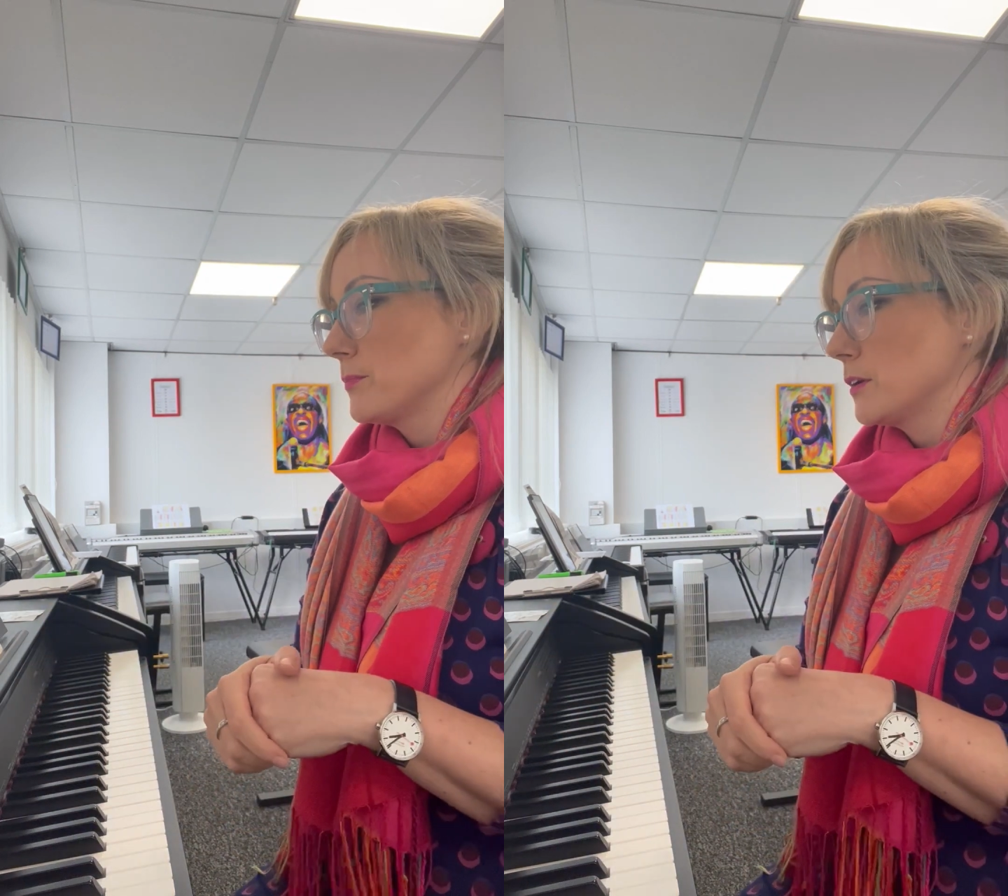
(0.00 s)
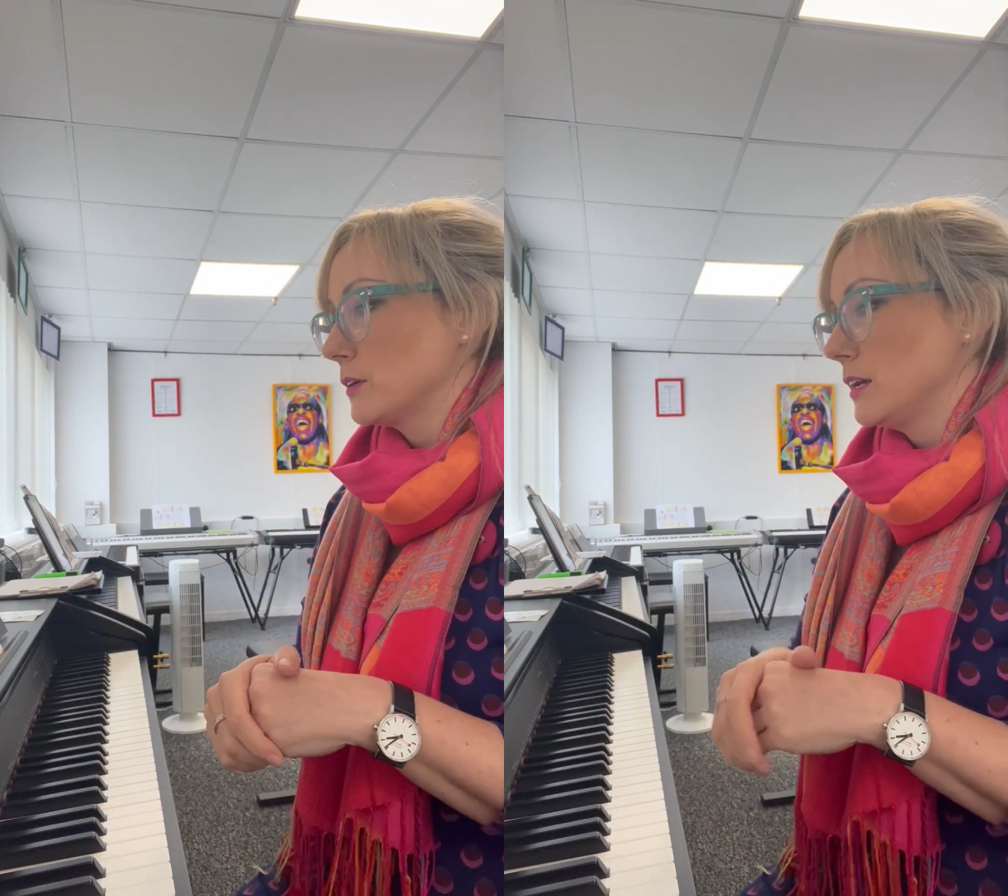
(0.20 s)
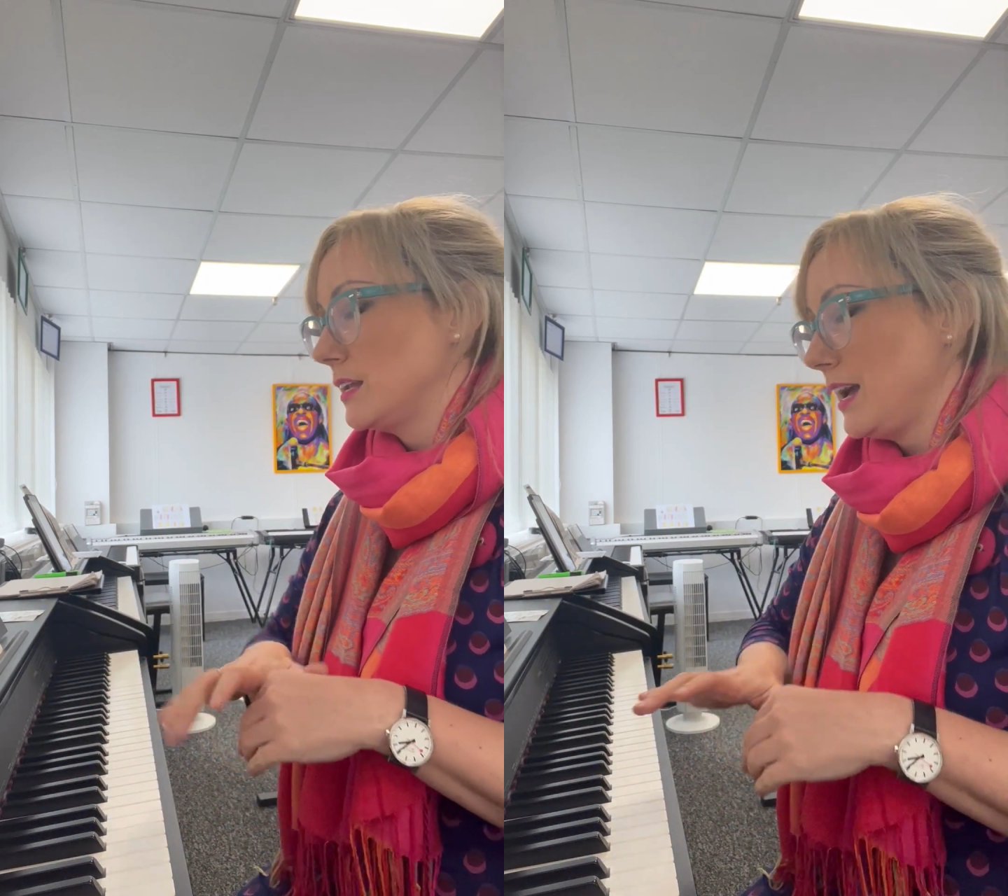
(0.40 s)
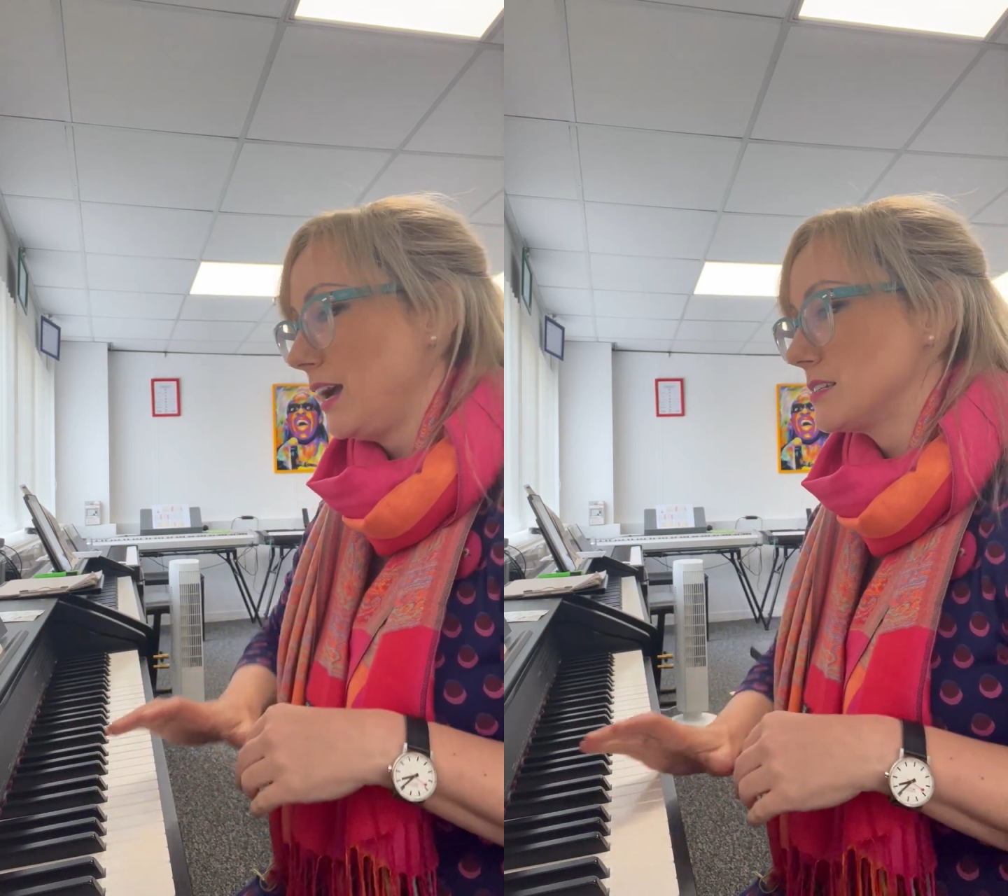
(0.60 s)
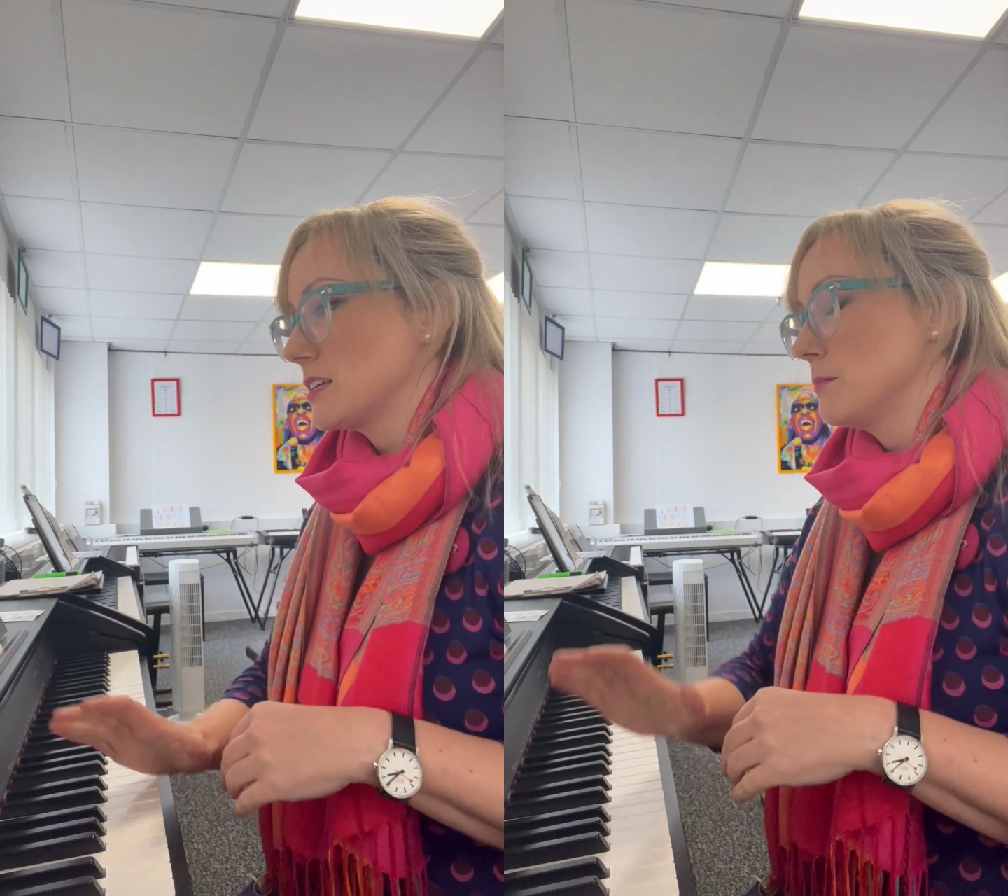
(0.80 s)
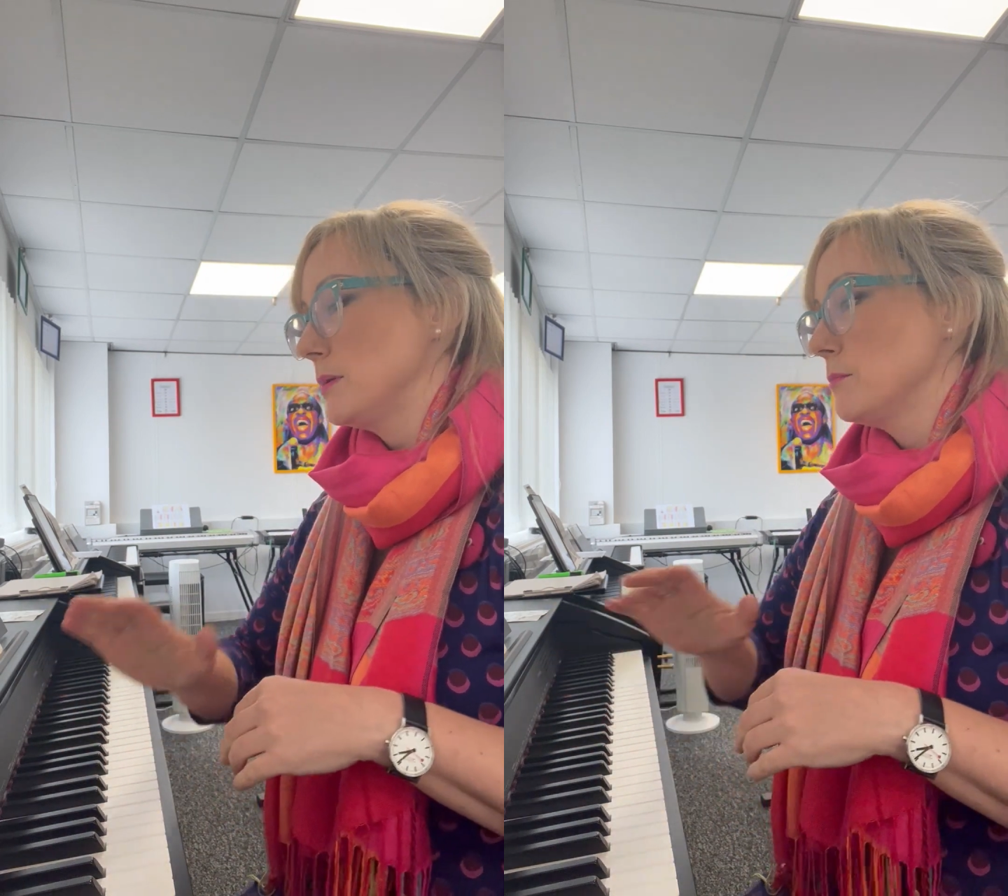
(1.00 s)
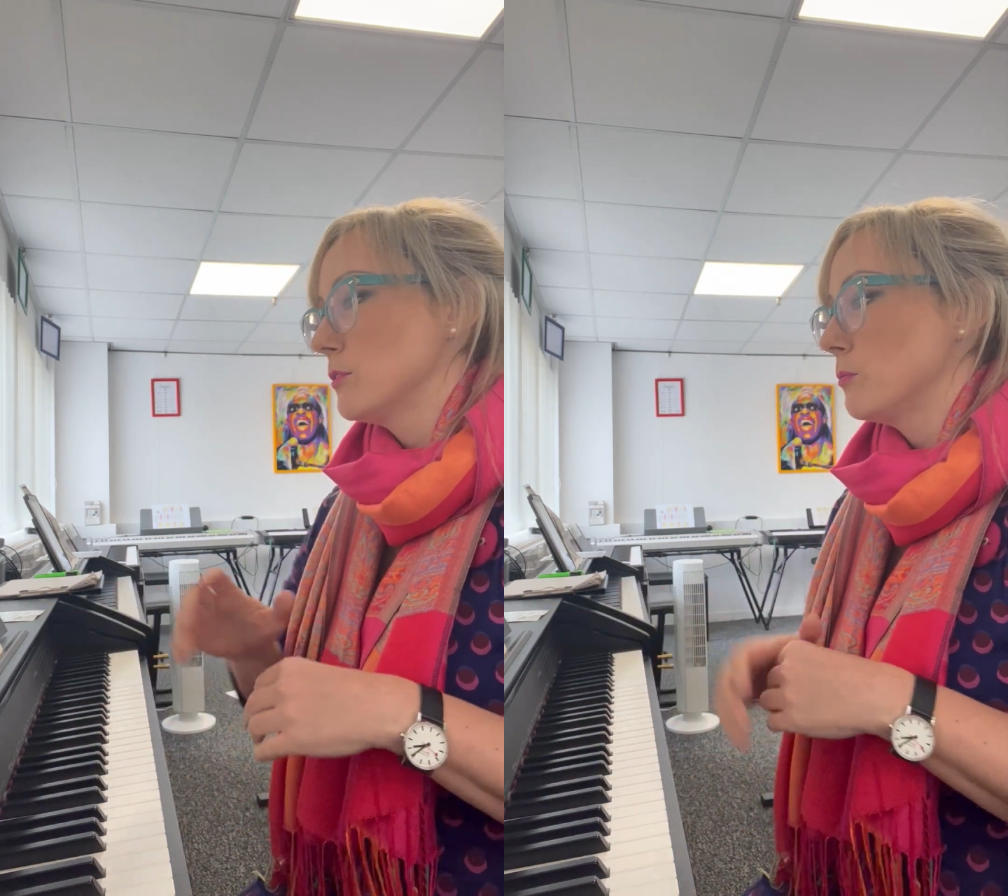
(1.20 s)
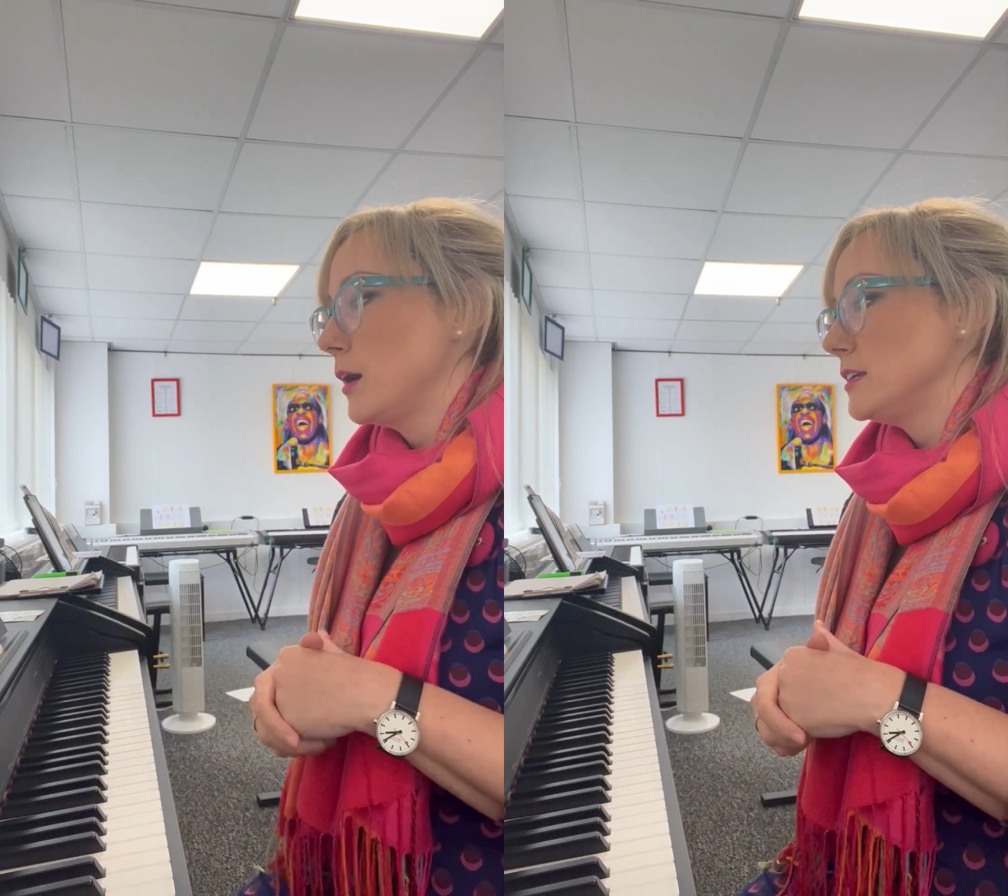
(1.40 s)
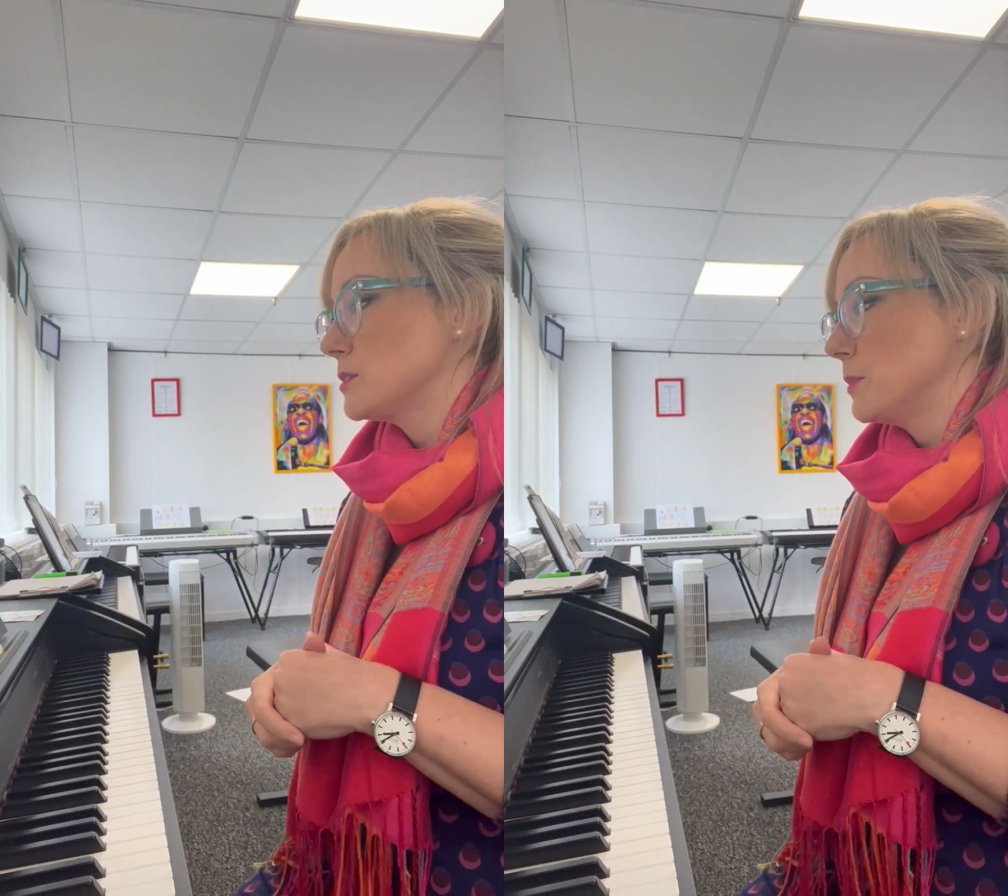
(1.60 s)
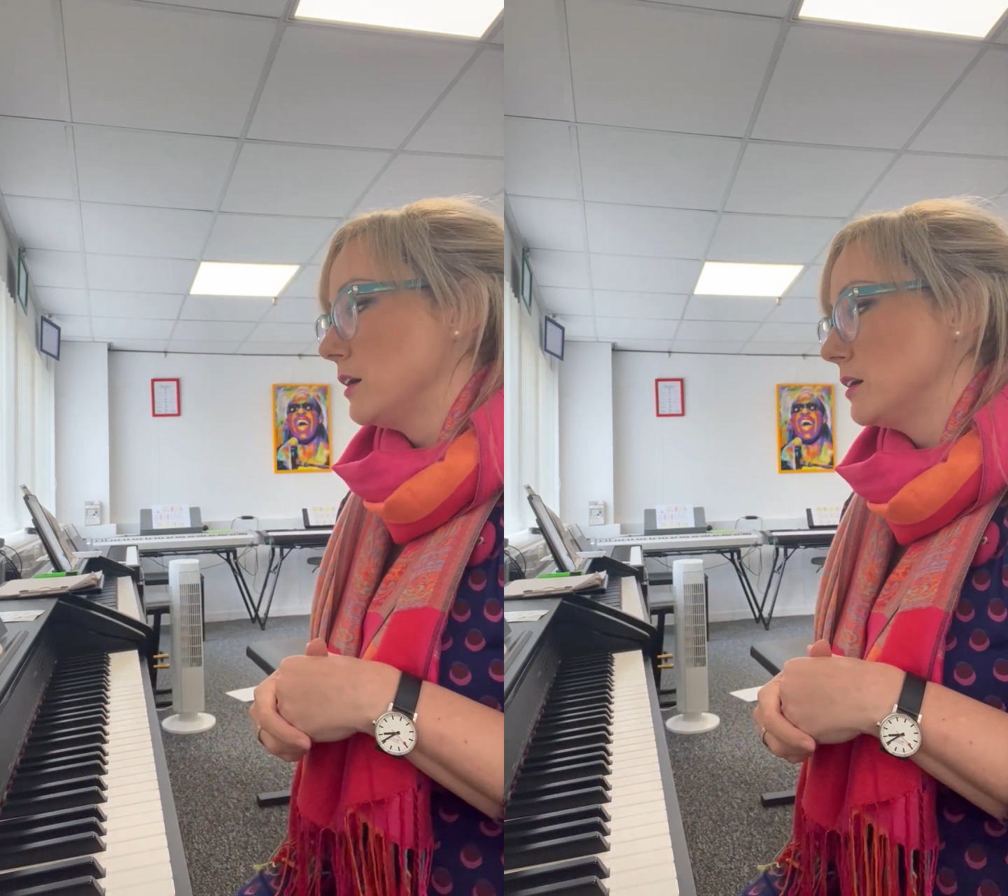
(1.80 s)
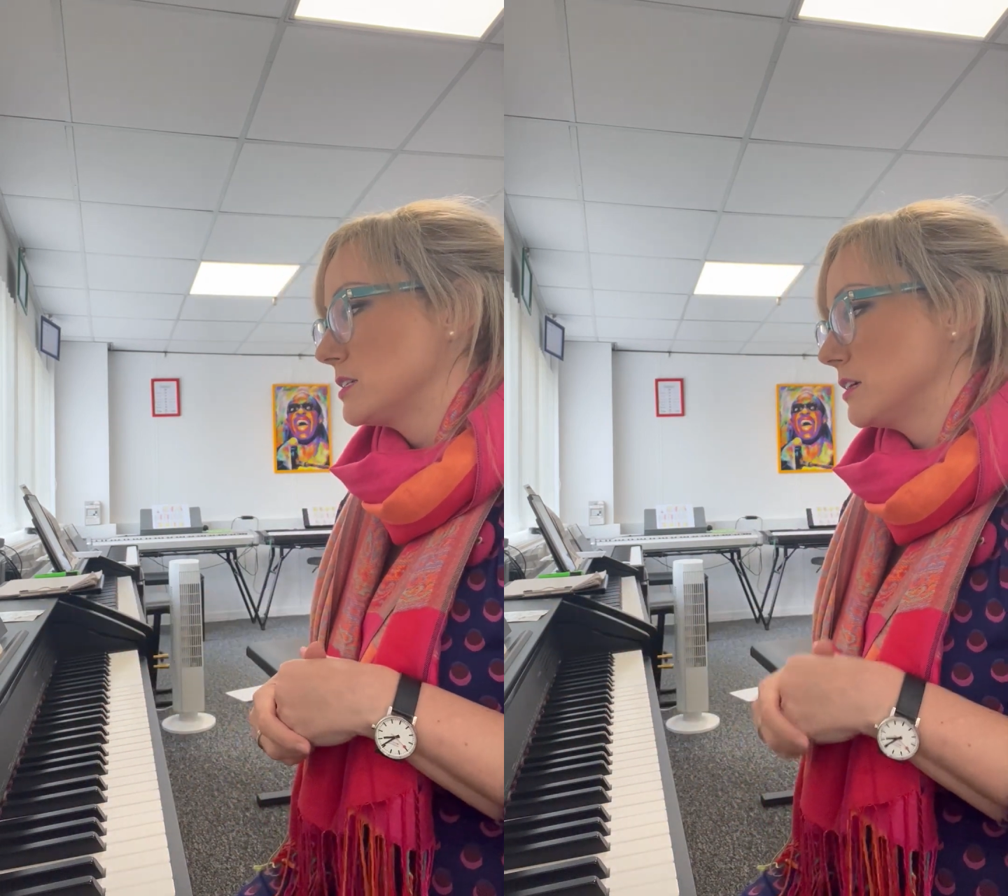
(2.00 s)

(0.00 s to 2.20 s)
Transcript: okay, and adding a bit more weight behind it,